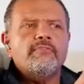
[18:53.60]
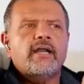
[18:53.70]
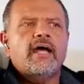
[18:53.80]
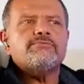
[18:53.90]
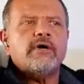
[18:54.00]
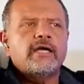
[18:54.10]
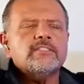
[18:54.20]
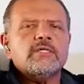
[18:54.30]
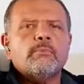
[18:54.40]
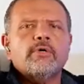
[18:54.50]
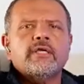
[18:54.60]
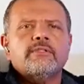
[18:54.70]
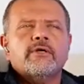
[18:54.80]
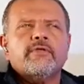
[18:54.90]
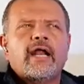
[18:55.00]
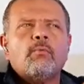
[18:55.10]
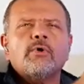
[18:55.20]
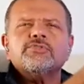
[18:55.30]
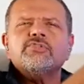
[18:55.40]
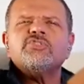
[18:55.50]
then I find someone in there that I
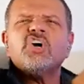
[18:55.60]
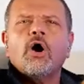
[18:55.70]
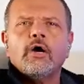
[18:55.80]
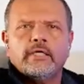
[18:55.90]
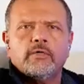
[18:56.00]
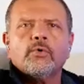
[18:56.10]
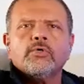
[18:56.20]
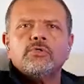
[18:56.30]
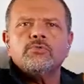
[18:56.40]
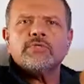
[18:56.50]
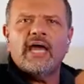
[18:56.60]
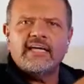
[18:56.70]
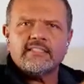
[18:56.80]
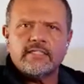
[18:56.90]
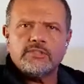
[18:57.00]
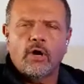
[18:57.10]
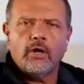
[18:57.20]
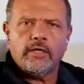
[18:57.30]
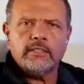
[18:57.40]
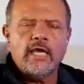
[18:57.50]
want to target or use as a
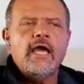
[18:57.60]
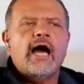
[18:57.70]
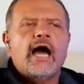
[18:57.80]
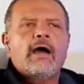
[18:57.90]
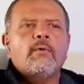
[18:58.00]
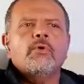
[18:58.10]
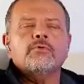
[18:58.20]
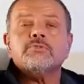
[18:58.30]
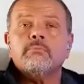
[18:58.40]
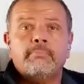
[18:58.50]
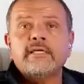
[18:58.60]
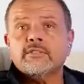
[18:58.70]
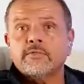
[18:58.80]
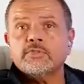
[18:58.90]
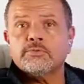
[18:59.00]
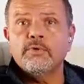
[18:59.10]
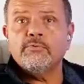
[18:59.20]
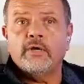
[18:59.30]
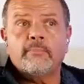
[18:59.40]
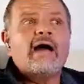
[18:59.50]
target. I will mm-hmm. basically
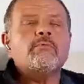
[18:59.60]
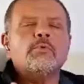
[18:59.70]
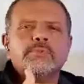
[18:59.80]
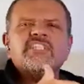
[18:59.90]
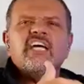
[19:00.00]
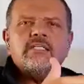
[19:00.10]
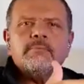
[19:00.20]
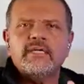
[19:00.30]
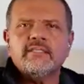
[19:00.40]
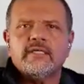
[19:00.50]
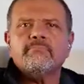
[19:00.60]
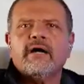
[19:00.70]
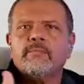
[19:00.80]
spook them. I will pretend to be them by